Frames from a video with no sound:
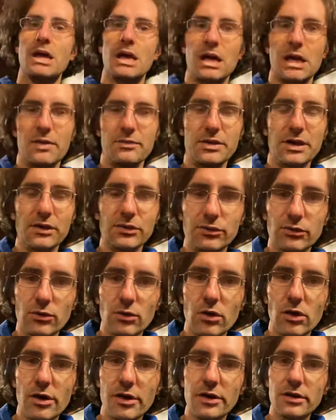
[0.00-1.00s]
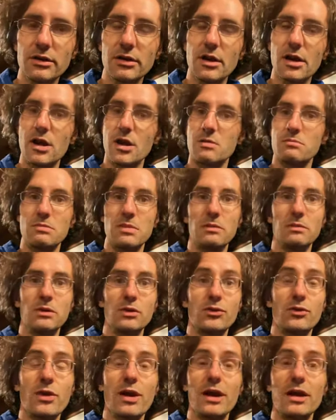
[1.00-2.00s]
If that's too hard, maybe
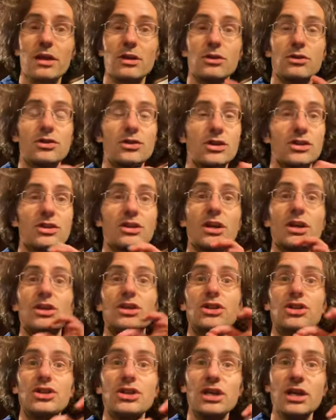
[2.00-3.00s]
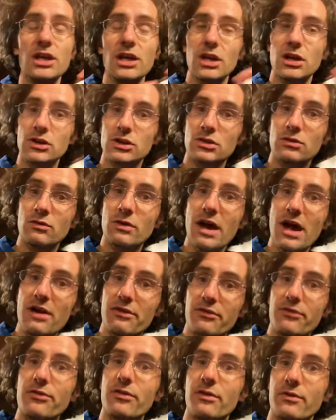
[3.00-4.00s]
try just G to
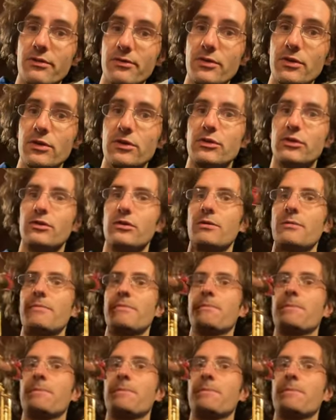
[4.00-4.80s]
F first.